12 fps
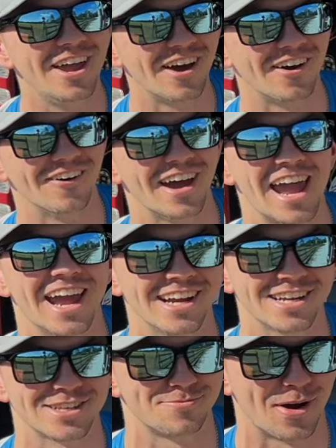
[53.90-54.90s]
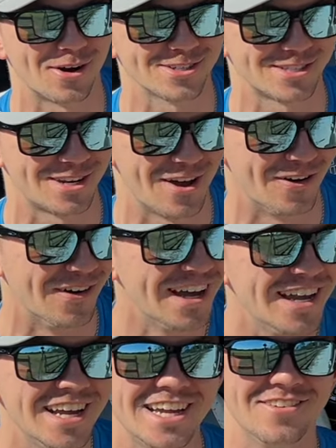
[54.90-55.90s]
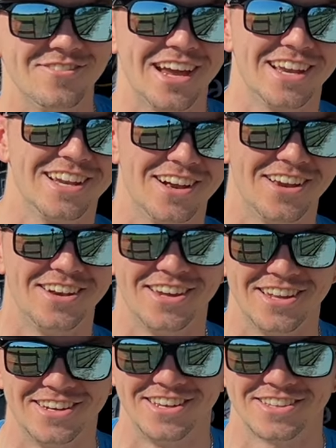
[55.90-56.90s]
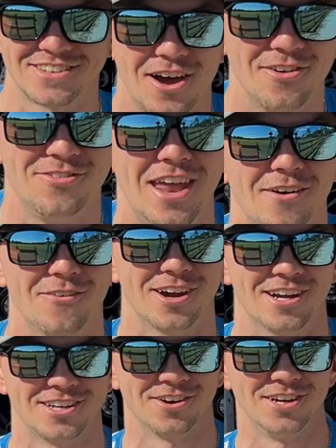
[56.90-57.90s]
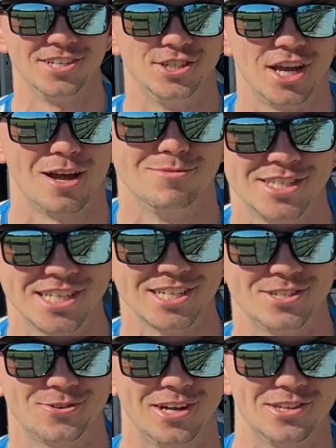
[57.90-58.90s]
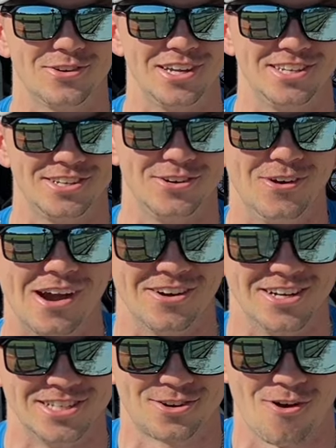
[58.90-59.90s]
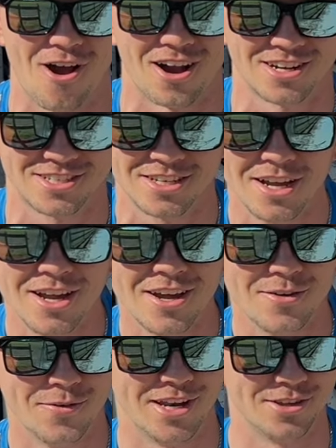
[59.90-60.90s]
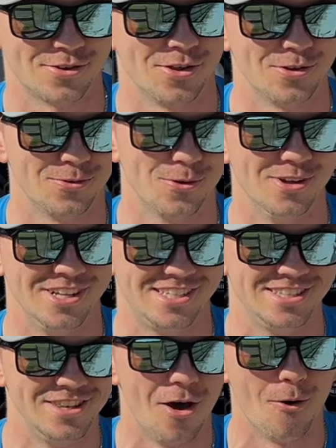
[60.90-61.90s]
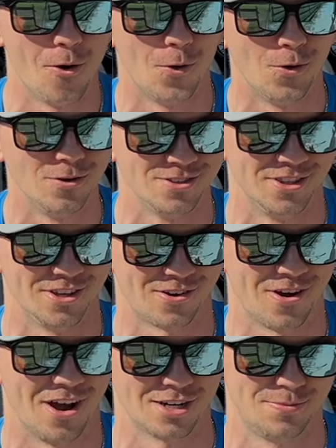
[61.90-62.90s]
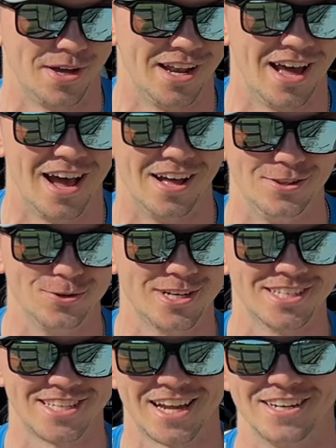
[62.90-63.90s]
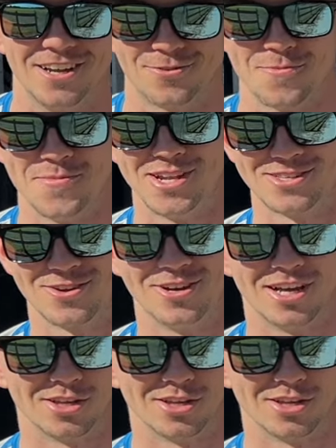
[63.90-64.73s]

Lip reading: know Angus Barstow, he made it onto Disc Golf Network during GMC in 2022 wearing his Crocs. But his only rule is no holes in the Crocs. But Lucas Hegna from Minnesota as